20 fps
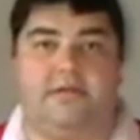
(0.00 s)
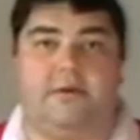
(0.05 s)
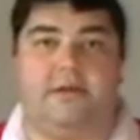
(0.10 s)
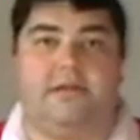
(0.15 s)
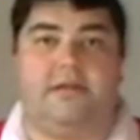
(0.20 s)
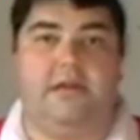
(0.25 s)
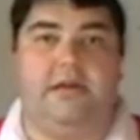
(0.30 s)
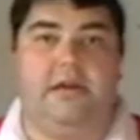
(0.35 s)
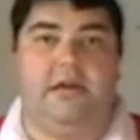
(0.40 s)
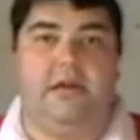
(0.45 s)
to
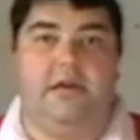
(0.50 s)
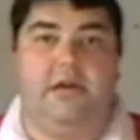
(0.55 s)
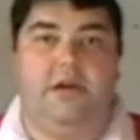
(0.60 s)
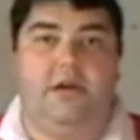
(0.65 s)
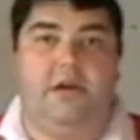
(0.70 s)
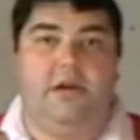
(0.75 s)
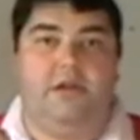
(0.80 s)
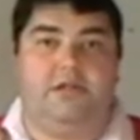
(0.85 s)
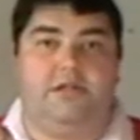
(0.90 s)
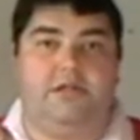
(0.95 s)
it
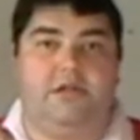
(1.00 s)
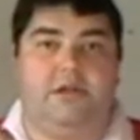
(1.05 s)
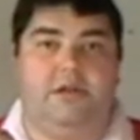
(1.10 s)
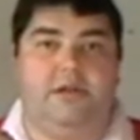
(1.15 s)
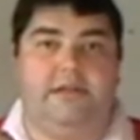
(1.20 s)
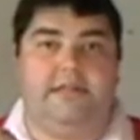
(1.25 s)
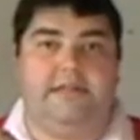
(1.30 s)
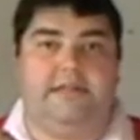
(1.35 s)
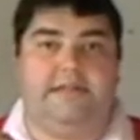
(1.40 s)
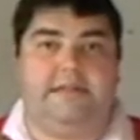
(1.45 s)
so that
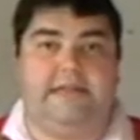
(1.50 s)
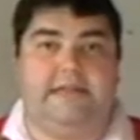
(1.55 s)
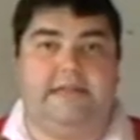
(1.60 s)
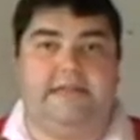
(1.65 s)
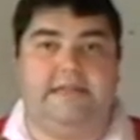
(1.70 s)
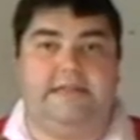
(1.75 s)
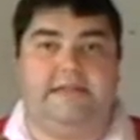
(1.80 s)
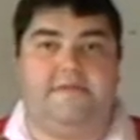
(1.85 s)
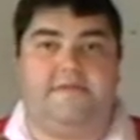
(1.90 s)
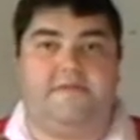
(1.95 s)
you can see
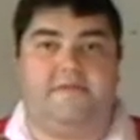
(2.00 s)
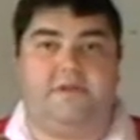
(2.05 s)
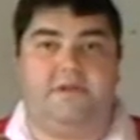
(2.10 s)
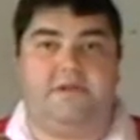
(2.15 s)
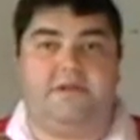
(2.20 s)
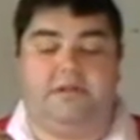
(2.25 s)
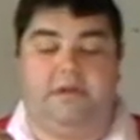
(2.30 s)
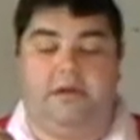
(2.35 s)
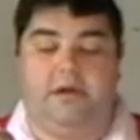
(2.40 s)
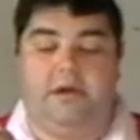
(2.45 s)
the
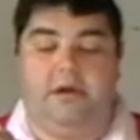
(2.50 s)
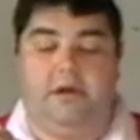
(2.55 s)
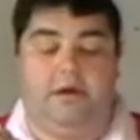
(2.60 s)
difference.